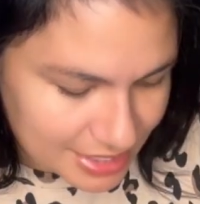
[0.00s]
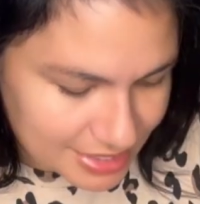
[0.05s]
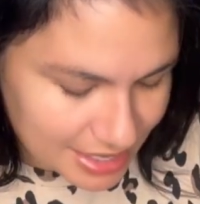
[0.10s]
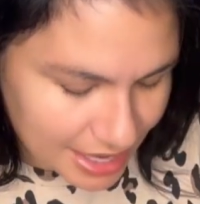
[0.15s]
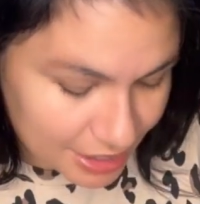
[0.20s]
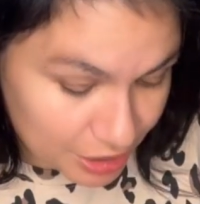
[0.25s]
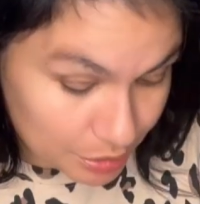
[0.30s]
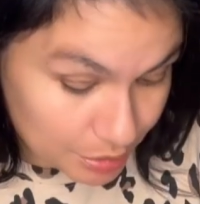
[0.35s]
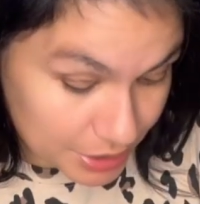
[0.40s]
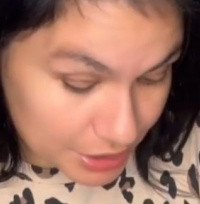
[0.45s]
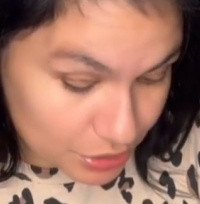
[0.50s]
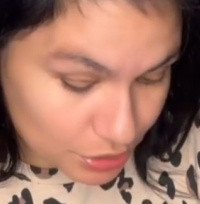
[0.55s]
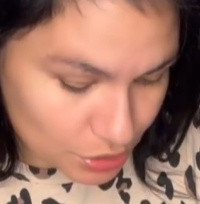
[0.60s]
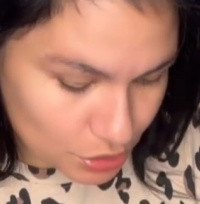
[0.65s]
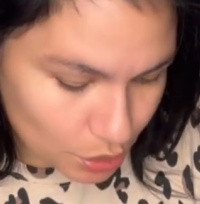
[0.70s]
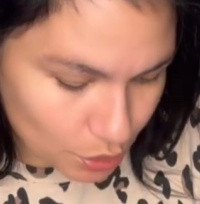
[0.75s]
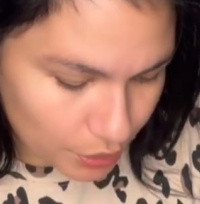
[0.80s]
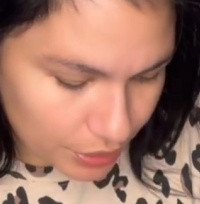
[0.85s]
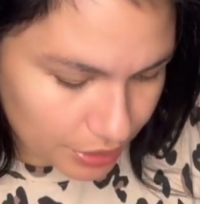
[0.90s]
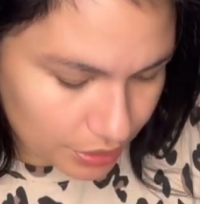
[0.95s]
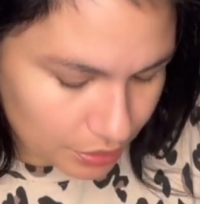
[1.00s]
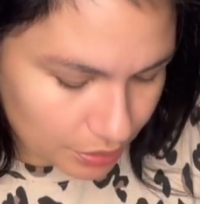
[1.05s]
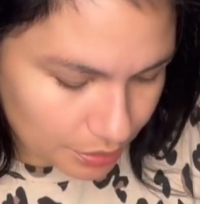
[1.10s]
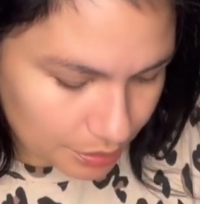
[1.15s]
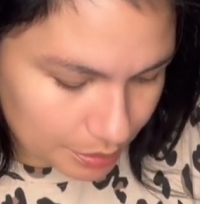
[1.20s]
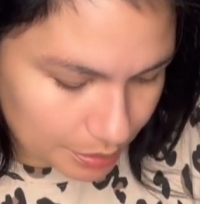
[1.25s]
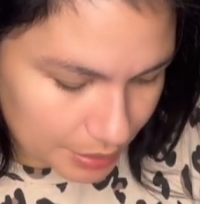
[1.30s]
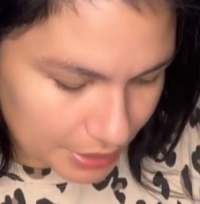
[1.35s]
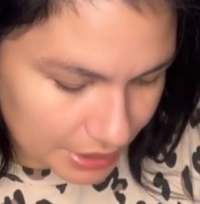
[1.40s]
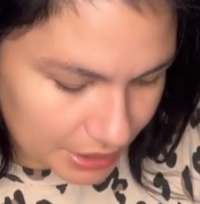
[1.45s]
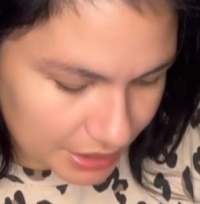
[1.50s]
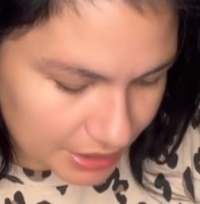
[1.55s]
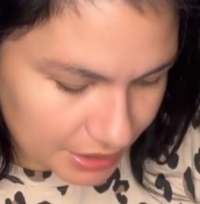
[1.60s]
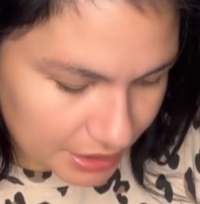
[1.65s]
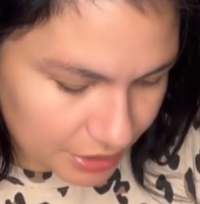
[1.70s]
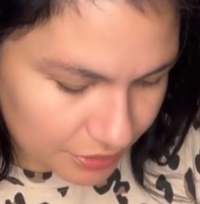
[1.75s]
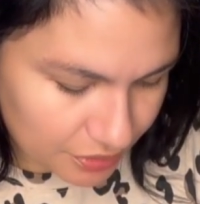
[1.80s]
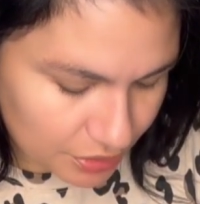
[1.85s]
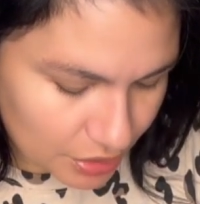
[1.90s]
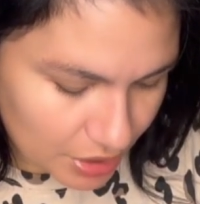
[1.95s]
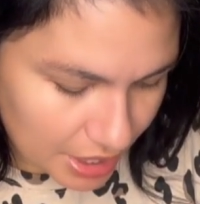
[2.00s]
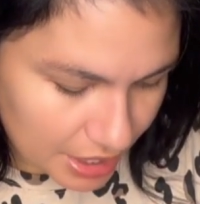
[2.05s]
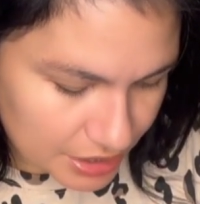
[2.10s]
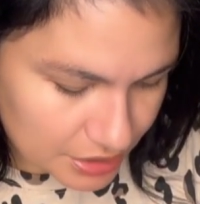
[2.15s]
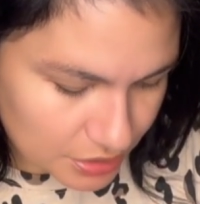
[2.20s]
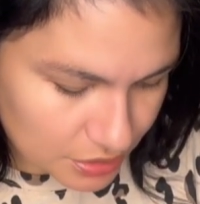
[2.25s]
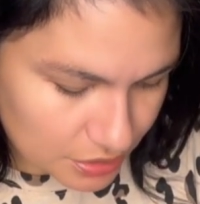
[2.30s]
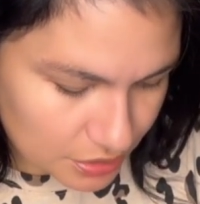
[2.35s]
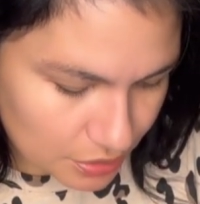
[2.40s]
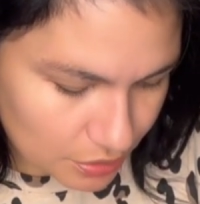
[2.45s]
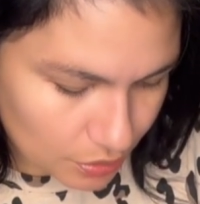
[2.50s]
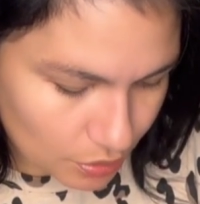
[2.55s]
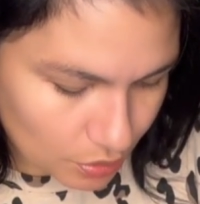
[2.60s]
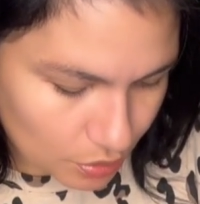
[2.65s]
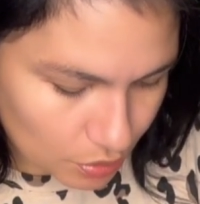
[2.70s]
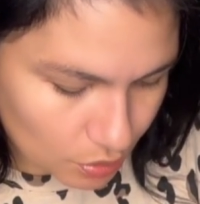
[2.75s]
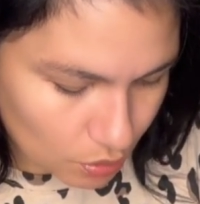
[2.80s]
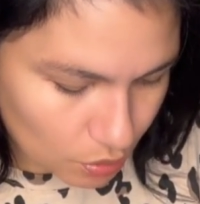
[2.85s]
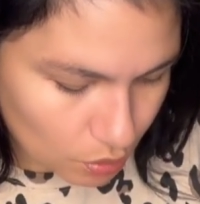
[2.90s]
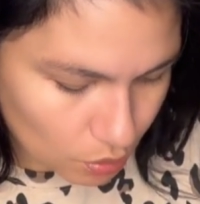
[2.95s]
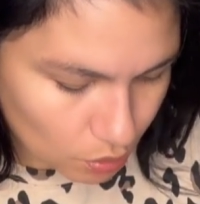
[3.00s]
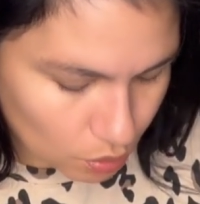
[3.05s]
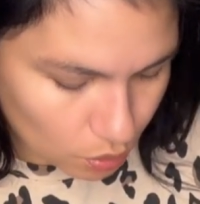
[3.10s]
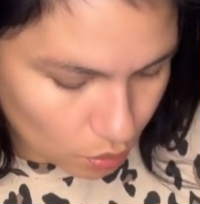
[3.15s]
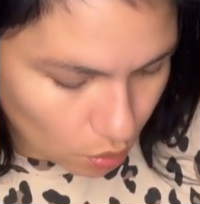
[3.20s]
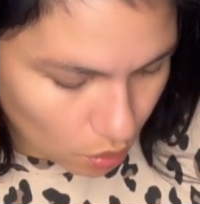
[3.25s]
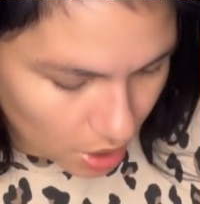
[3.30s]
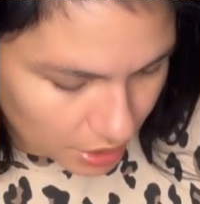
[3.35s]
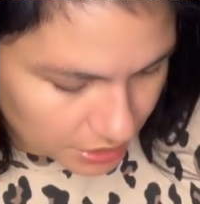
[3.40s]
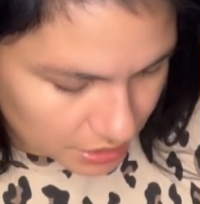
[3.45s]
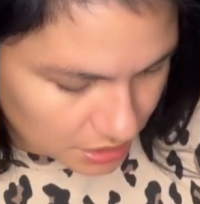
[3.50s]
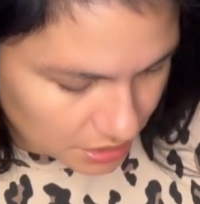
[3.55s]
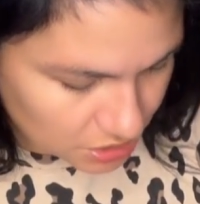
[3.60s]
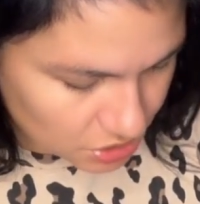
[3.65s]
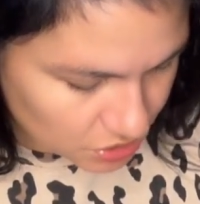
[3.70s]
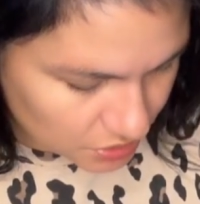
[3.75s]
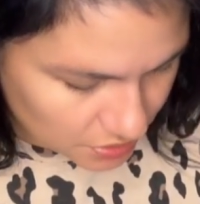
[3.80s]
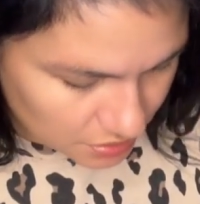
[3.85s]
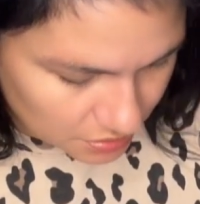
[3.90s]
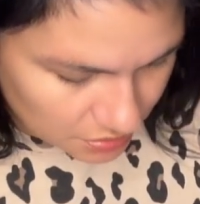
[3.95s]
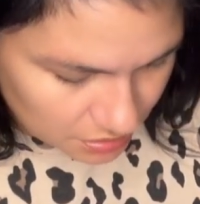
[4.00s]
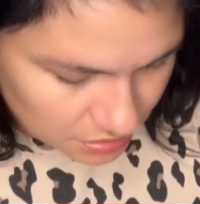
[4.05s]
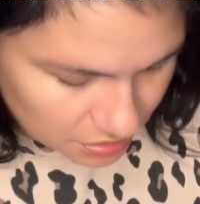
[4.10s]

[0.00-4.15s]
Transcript: not going to be a tutorial, but if you guys want to just